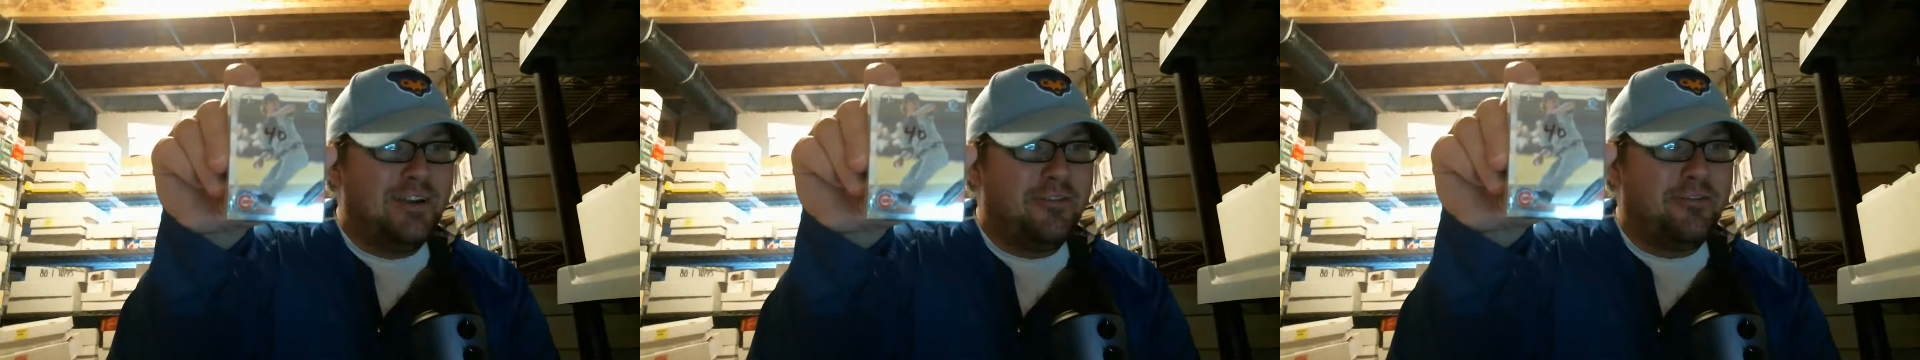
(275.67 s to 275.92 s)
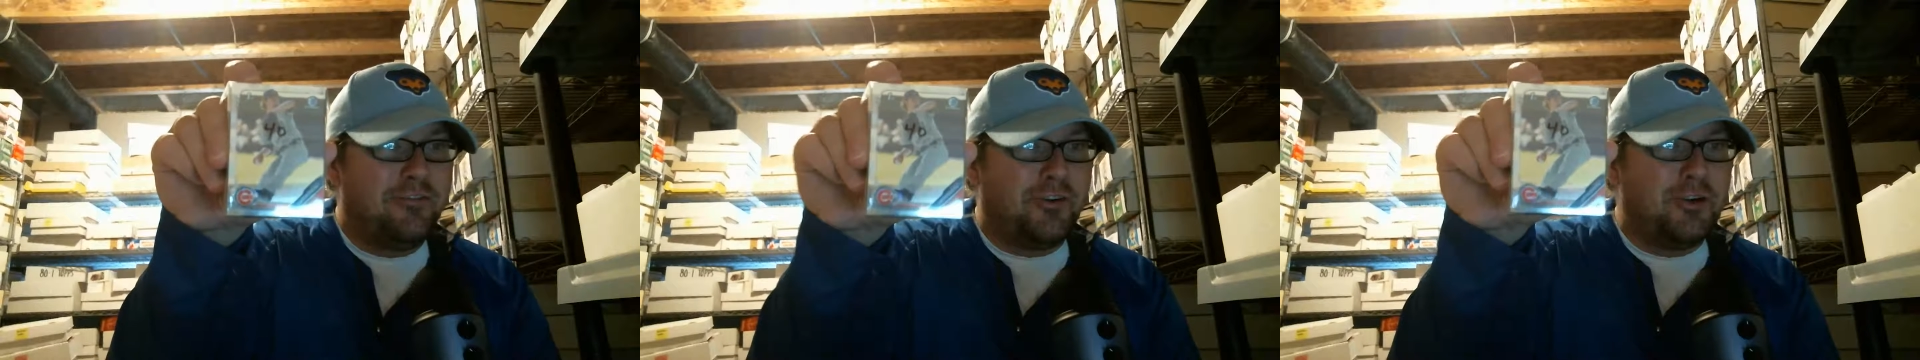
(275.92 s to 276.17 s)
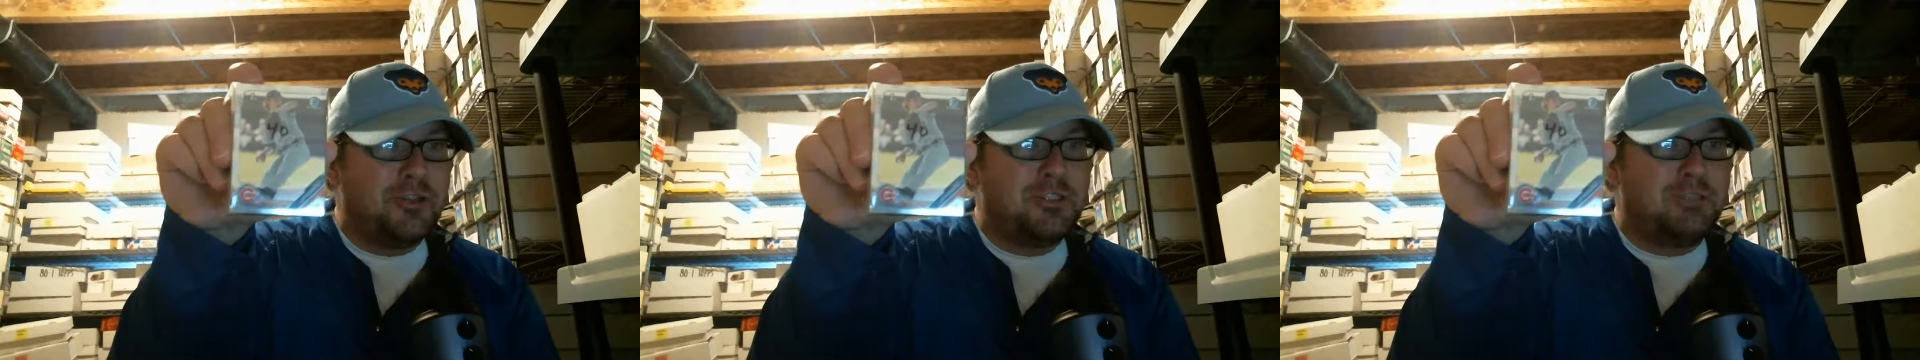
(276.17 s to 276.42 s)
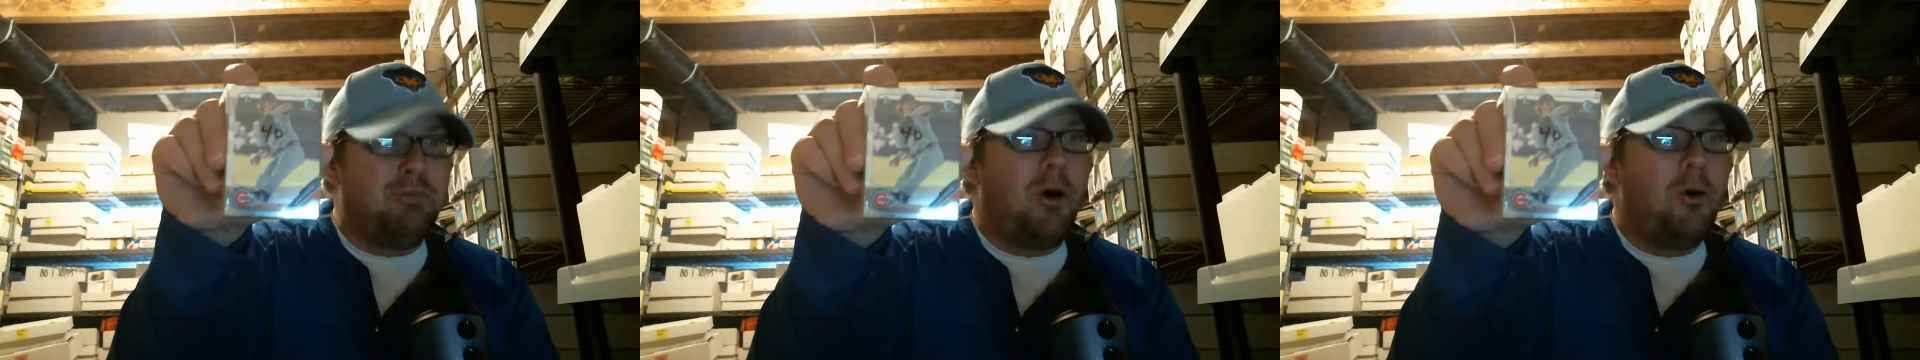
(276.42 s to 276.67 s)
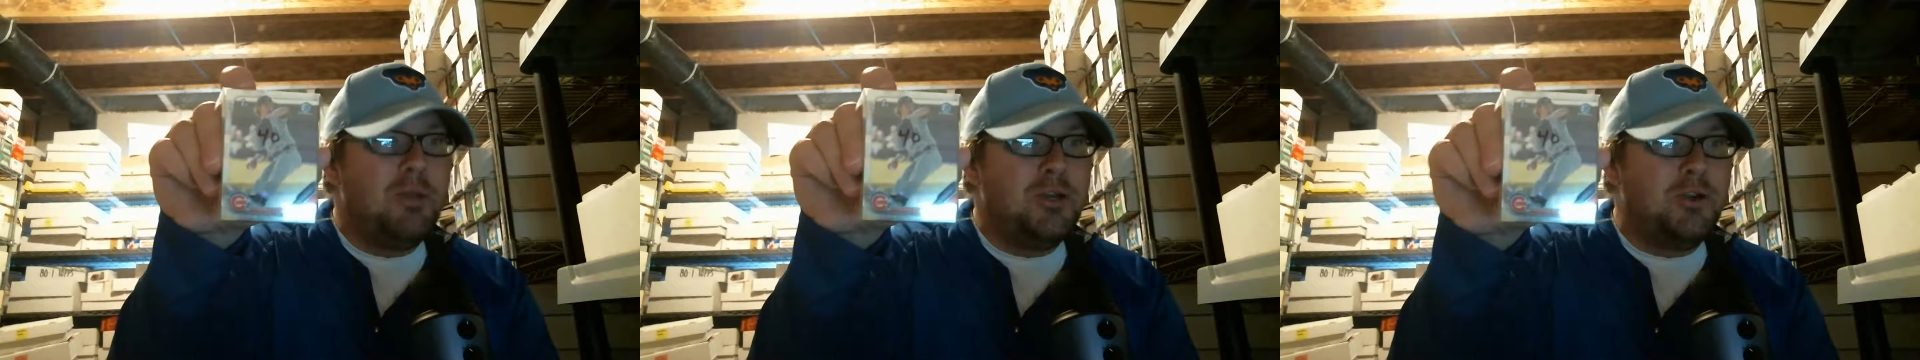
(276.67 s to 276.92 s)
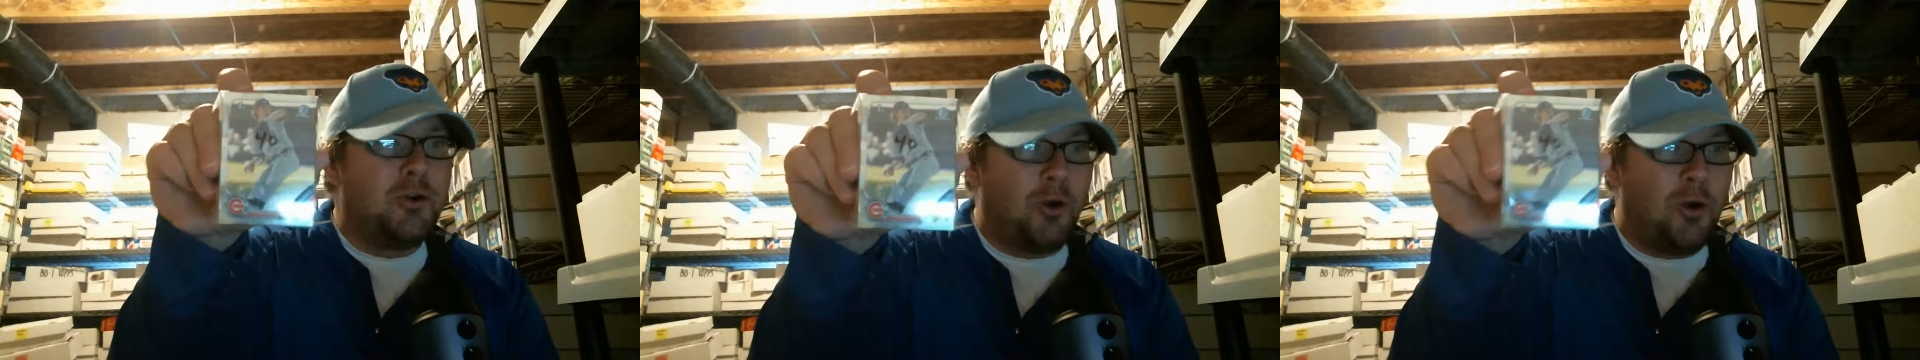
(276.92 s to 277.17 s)
first
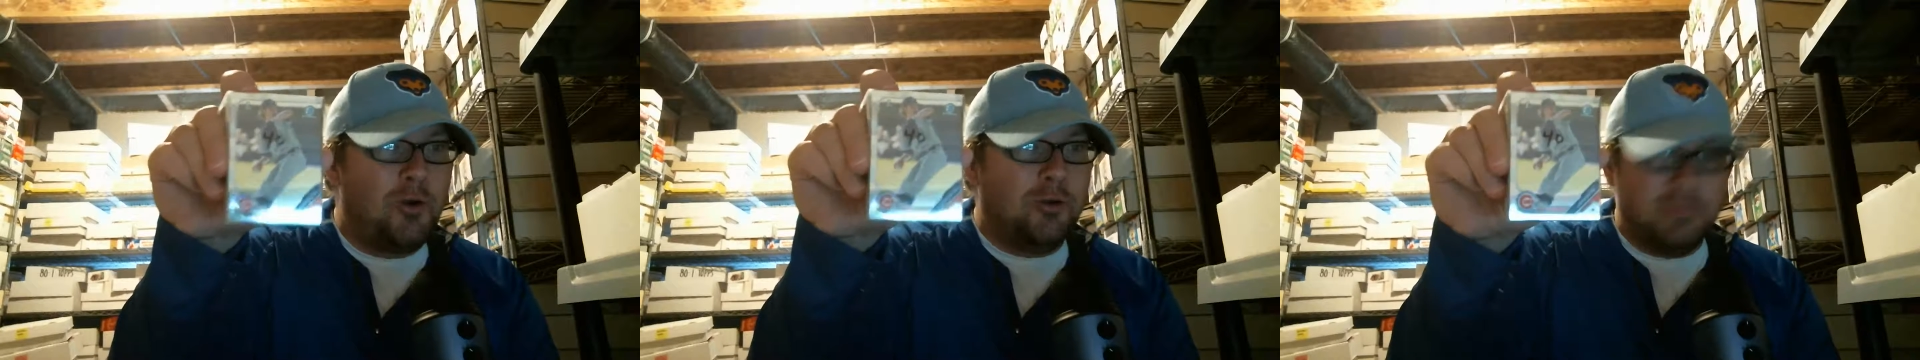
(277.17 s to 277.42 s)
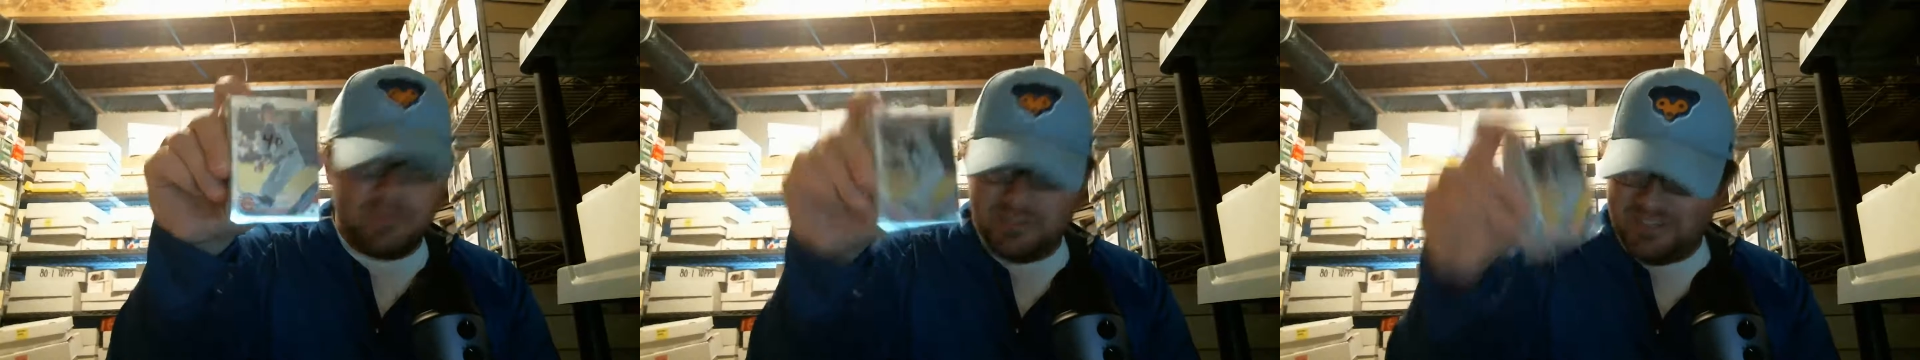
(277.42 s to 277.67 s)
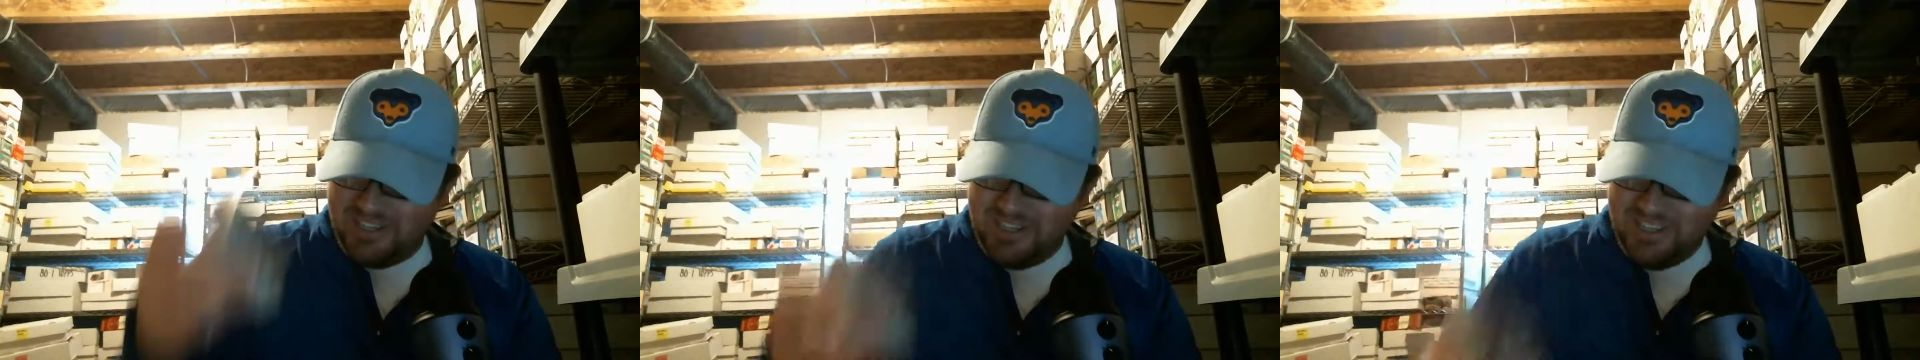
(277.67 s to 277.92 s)
Bowman Chromes.